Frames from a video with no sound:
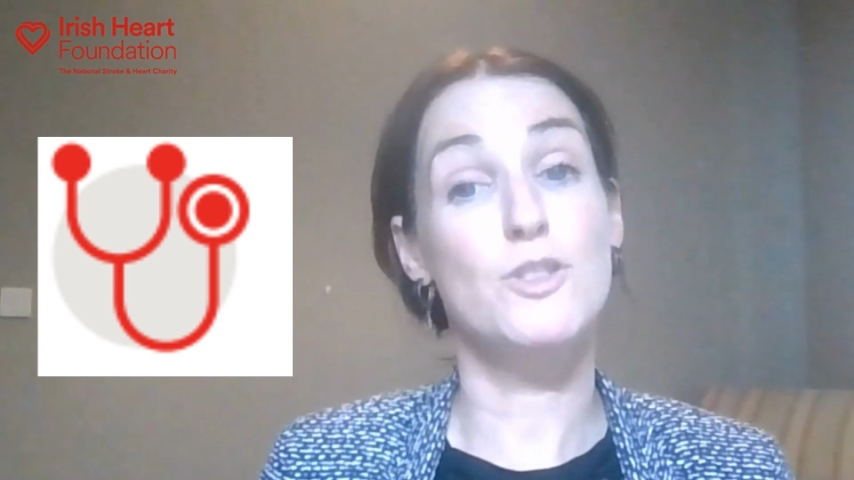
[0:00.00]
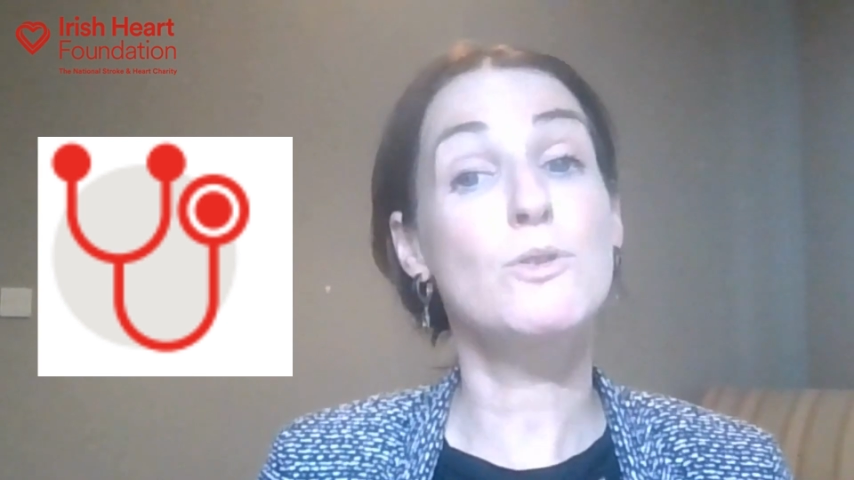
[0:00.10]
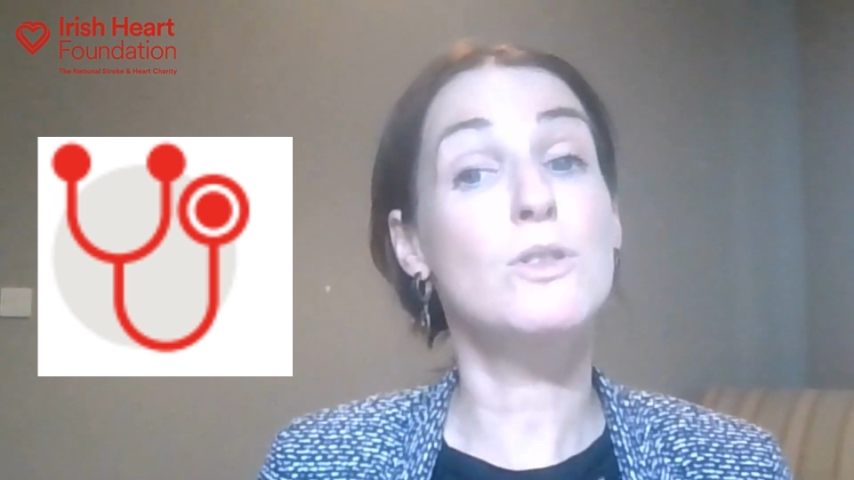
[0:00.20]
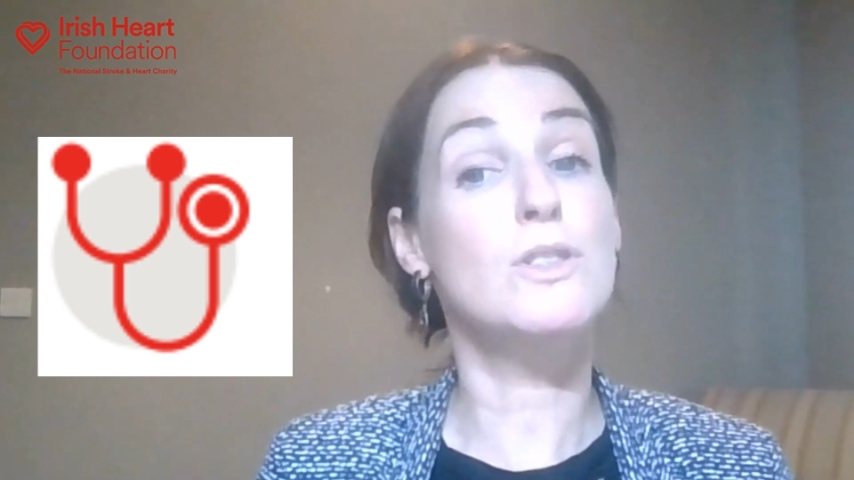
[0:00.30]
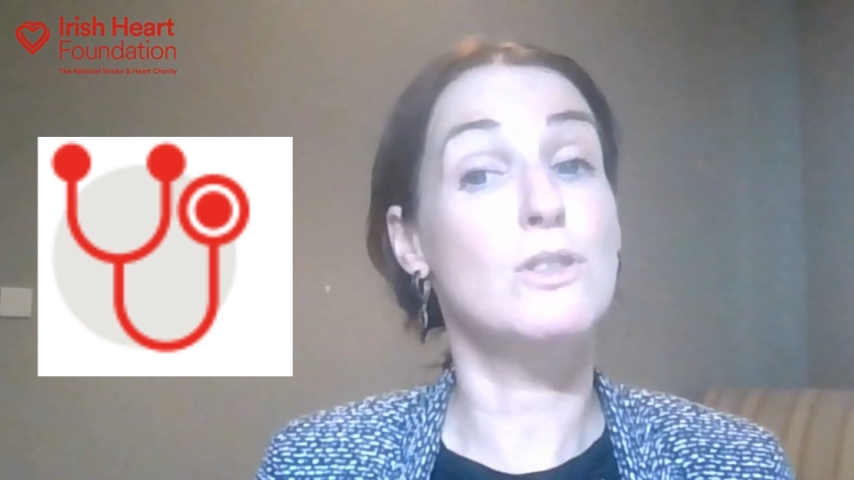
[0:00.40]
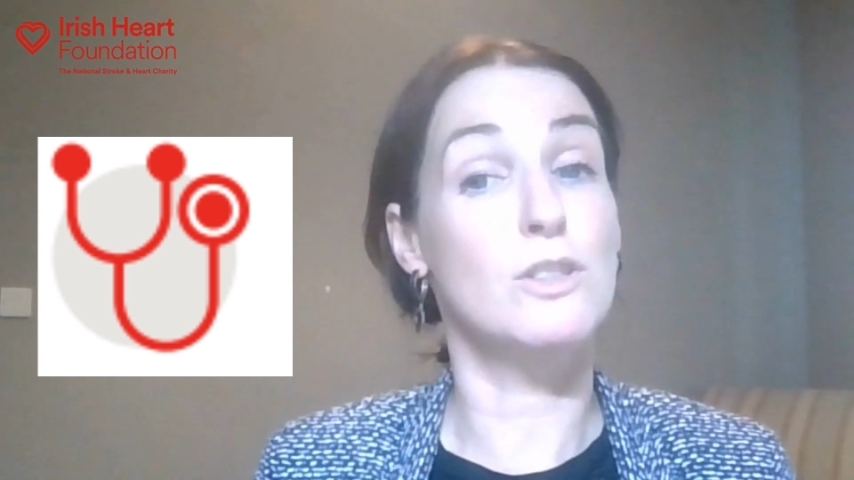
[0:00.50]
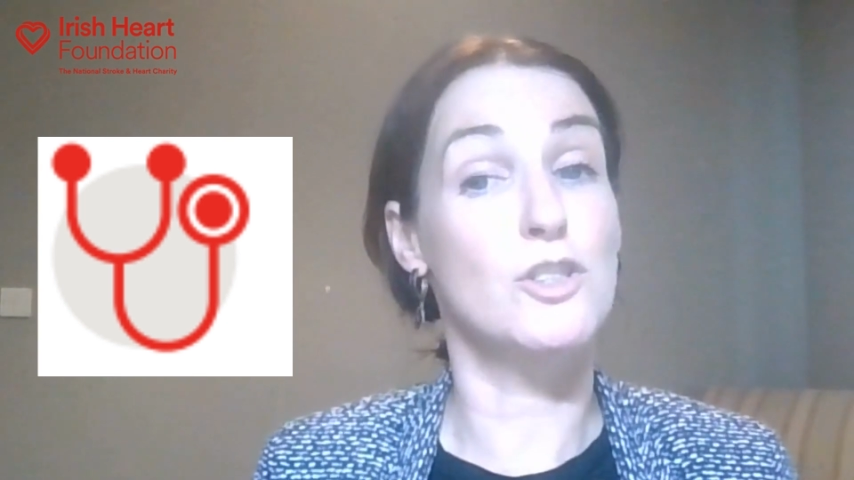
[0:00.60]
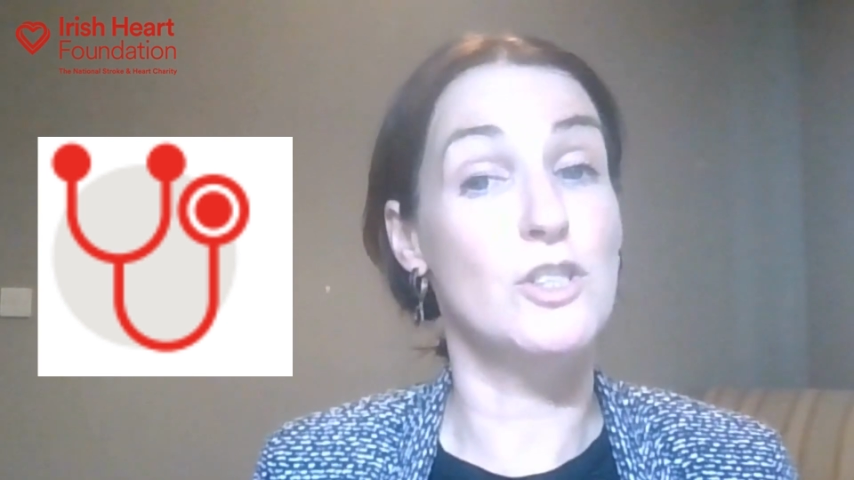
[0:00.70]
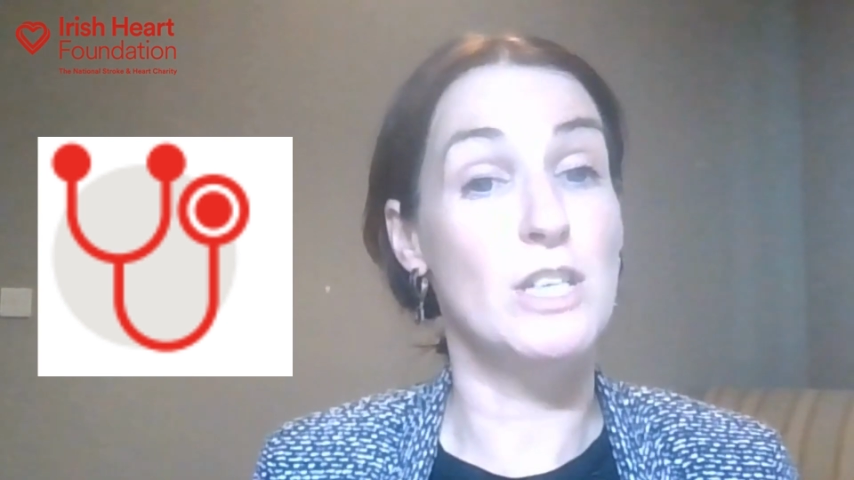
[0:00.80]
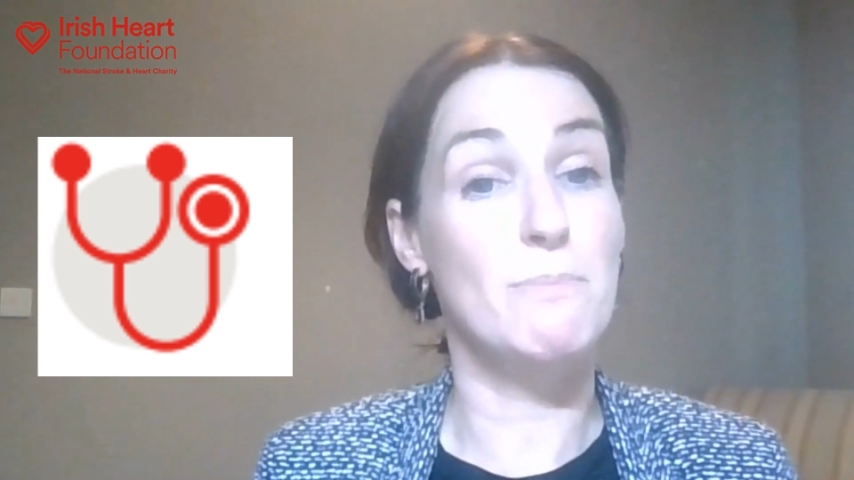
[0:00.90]
do consult
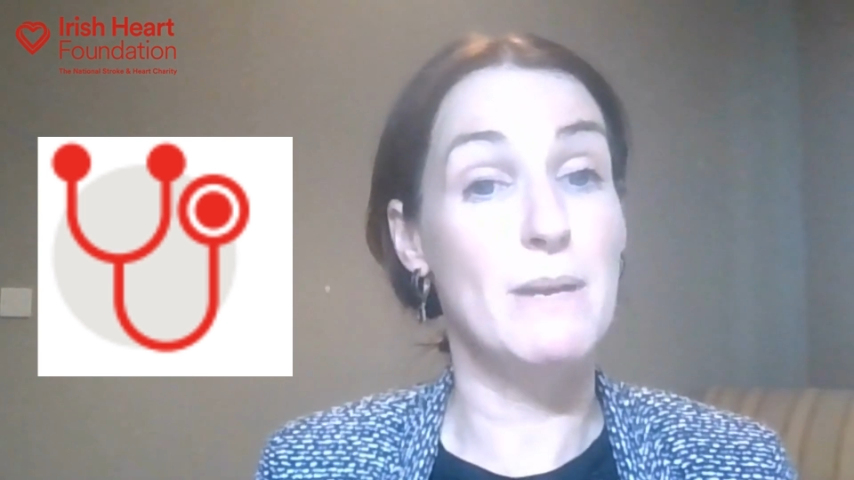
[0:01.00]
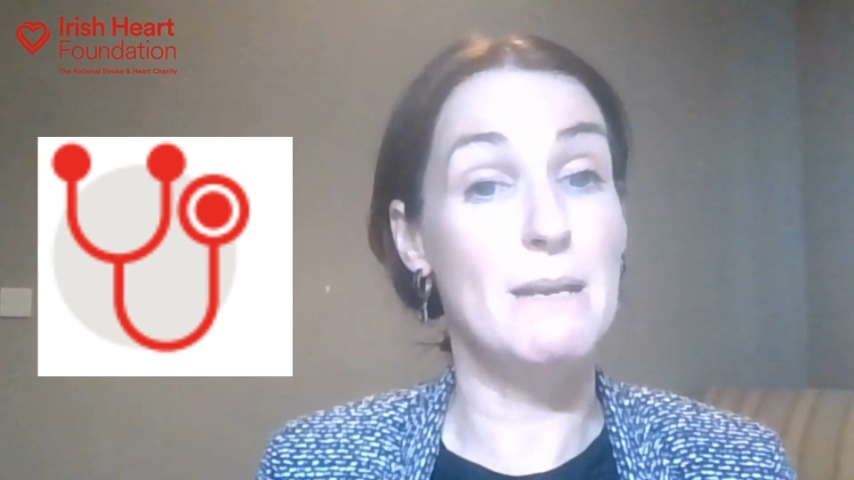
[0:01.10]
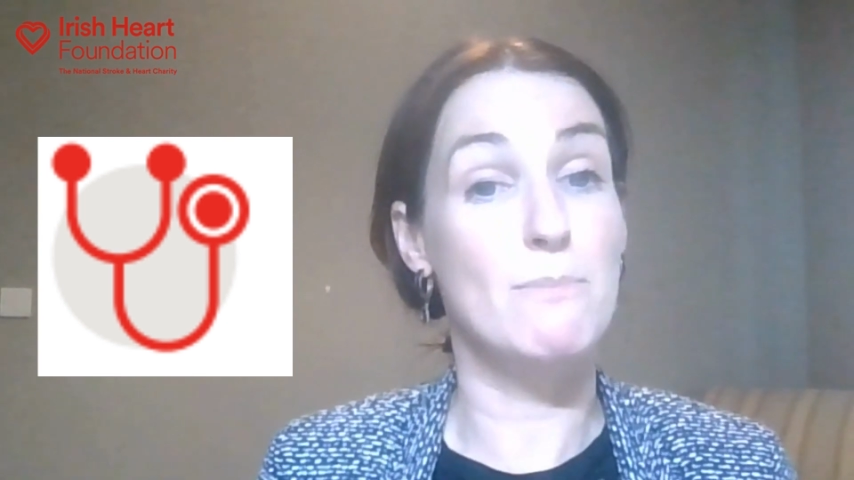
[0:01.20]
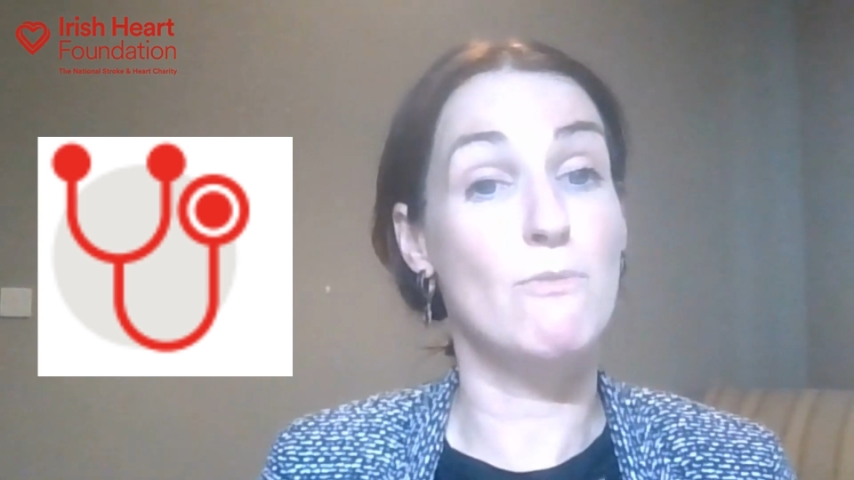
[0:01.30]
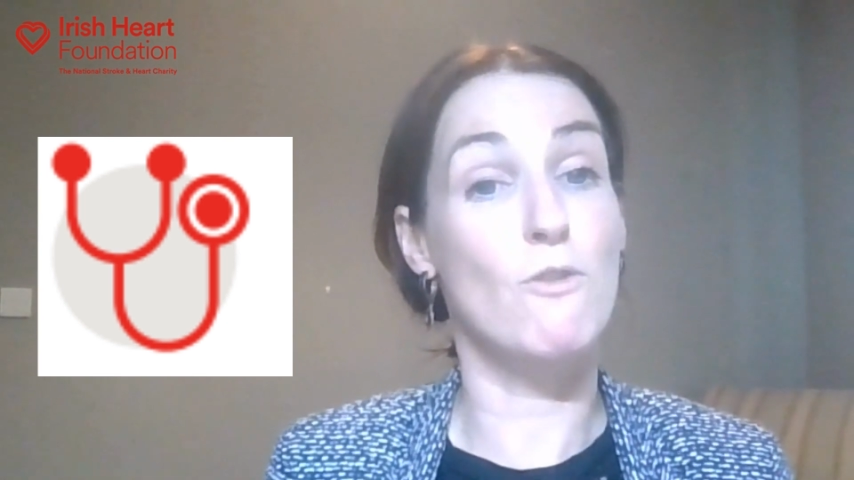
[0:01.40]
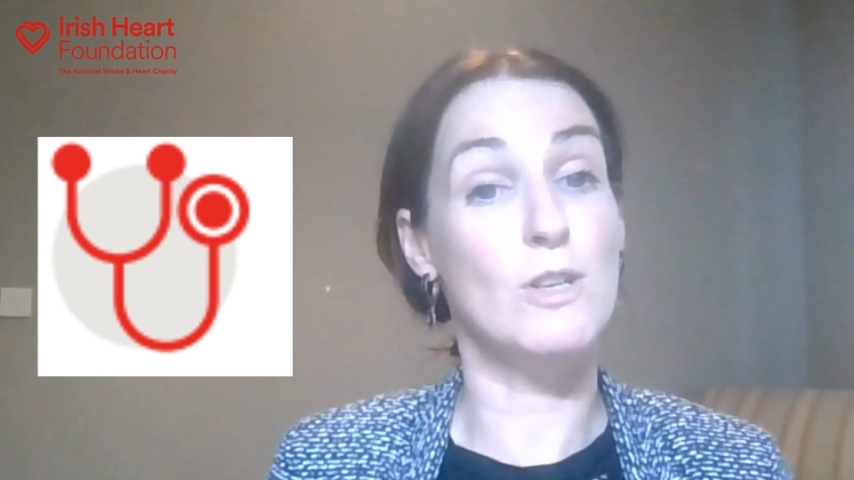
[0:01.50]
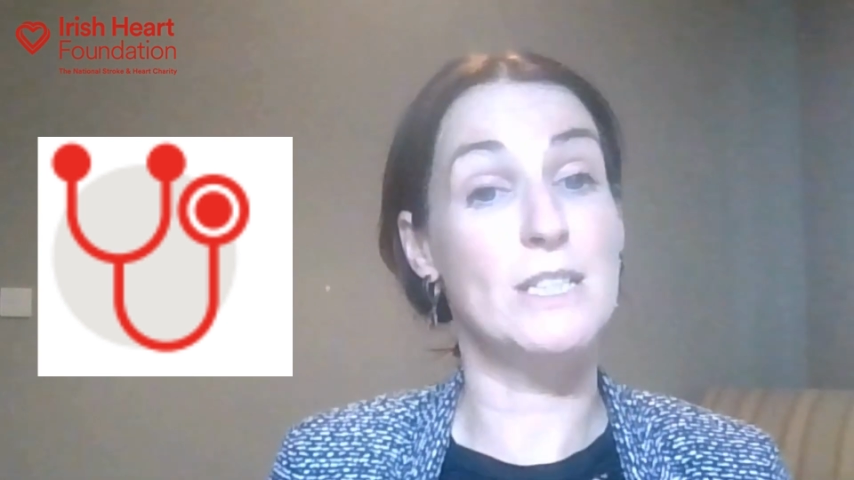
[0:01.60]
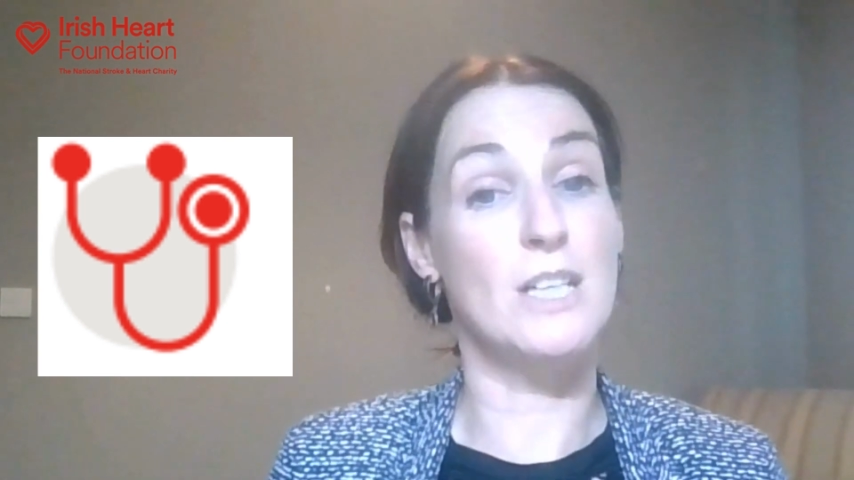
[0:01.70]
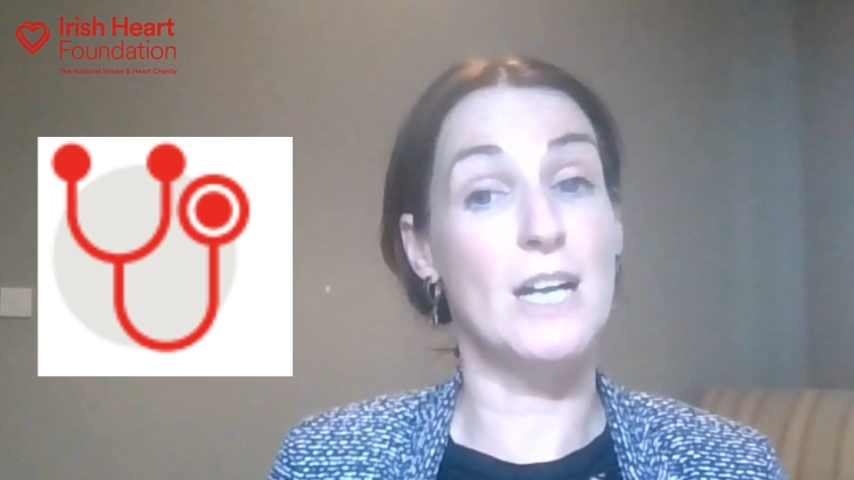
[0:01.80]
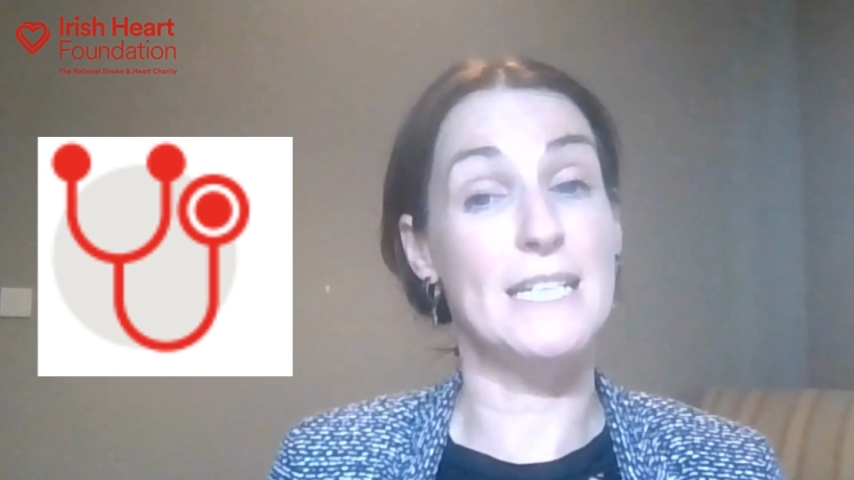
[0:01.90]
your GP before
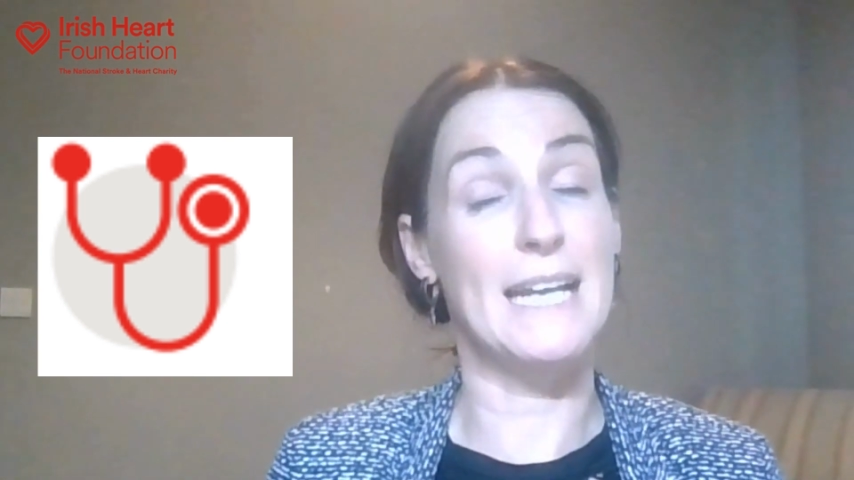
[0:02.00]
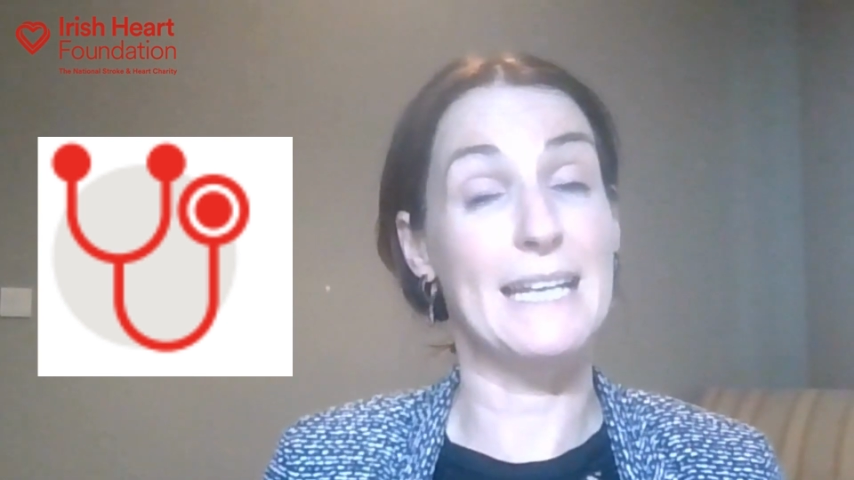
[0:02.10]
starting